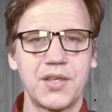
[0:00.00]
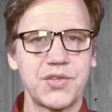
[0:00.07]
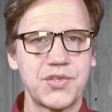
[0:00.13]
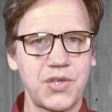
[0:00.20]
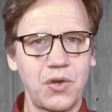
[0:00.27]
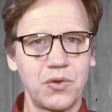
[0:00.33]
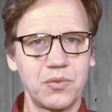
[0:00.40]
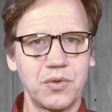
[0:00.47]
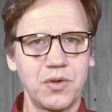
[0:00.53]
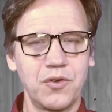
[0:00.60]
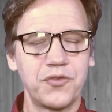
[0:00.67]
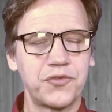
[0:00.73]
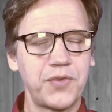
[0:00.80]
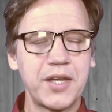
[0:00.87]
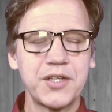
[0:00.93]
So
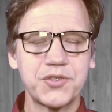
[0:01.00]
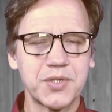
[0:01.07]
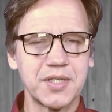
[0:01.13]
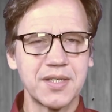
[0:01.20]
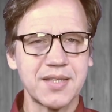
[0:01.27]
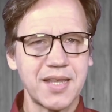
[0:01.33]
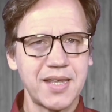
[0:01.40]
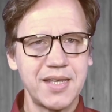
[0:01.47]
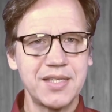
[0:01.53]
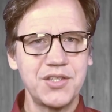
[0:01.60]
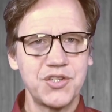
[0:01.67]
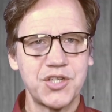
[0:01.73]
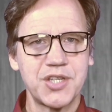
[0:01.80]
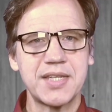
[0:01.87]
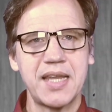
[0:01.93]
fretDrills
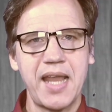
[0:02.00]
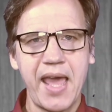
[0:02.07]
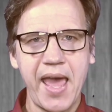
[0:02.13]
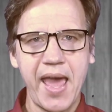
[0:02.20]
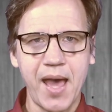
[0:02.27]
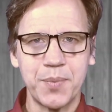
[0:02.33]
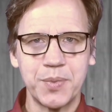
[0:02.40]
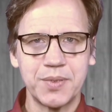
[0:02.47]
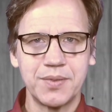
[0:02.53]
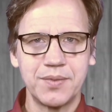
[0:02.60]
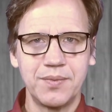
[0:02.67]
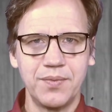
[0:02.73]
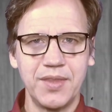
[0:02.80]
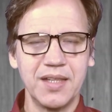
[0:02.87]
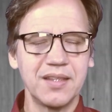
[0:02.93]
isn't just an app
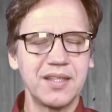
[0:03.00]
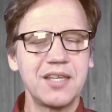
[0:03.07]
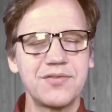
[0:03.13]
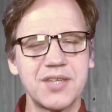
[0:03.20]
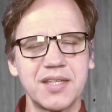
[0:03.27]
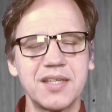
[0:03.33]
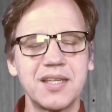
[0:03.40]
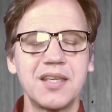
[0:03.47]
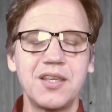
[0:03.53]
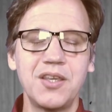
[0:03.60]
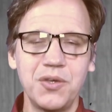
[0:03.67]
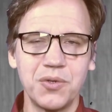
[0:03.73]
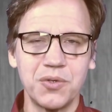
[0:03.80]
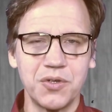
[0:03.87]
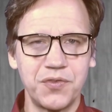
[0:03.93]
that leaves it to
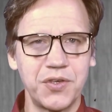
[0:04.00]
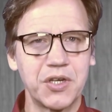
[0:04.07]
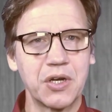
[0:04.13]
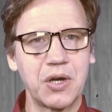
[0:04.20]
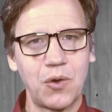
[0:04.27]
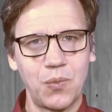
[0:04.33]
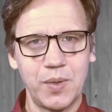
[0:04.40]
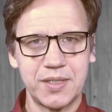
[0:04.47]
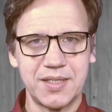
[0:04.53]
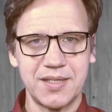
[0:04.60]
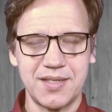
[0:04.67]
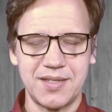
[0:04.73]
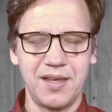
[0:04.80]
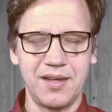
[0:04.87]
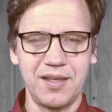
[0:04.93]
you to figure out what to
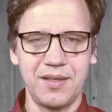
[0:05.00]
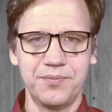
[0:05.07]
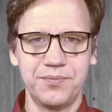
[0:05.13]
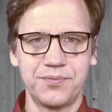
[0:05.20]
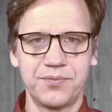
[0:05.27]
study.